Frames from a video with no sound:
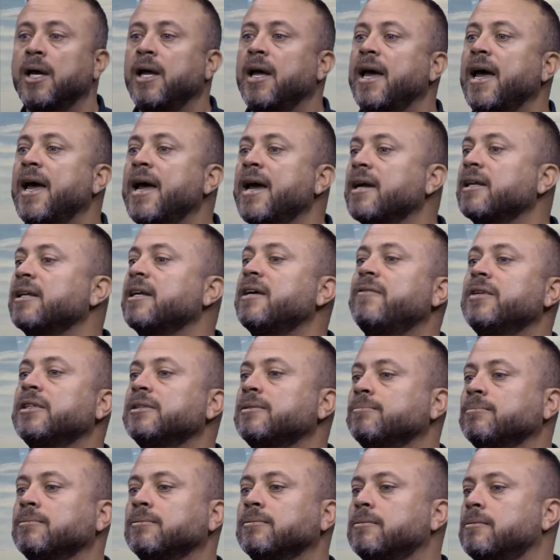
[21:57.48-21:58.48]
Hey, I live
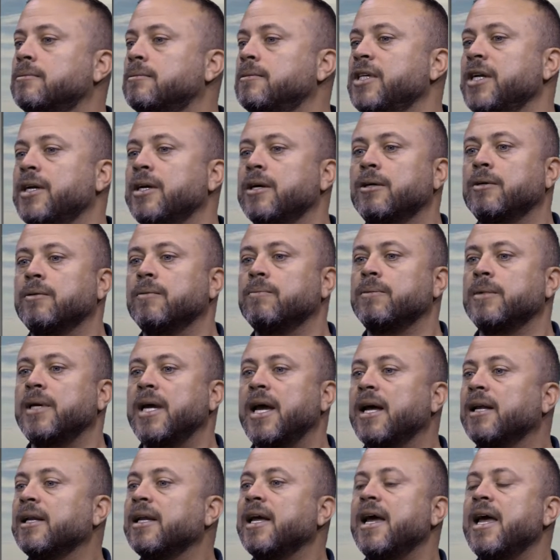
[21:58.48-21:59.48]
in,
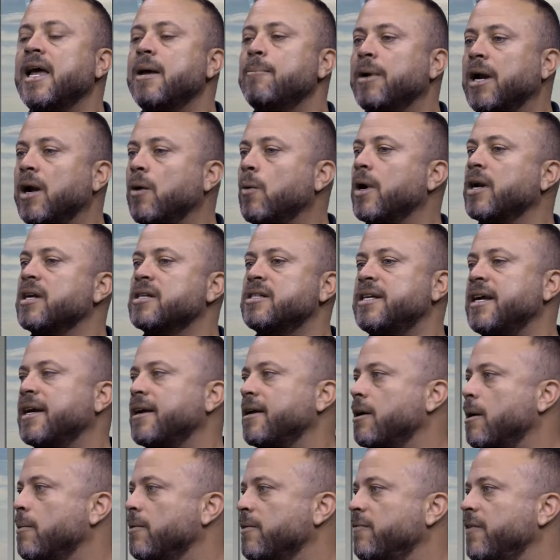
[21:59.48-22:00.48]
LA, but I want a
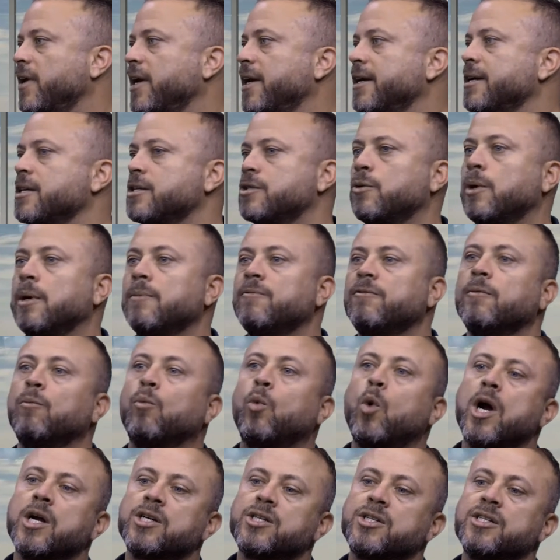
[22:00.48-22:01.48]
second home in Vegas, or I'm from
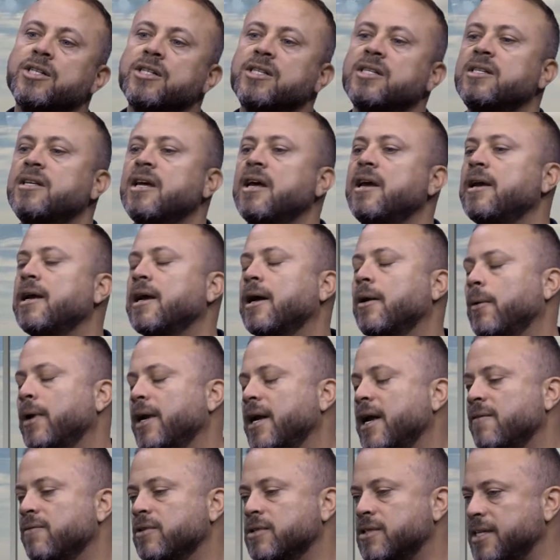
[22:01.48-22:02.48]
Washington State. I want
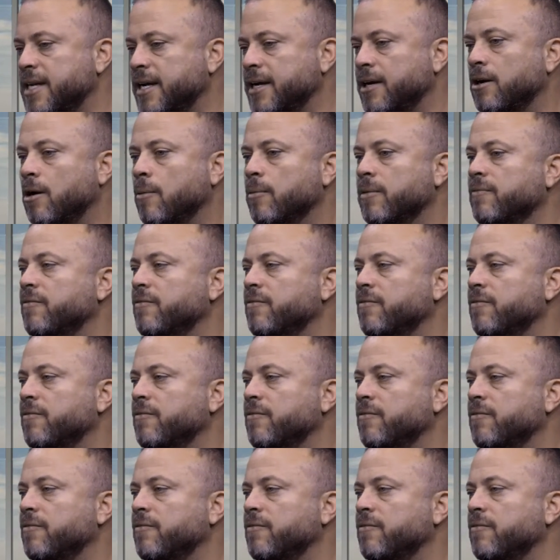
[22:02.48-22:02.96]
to have a second home in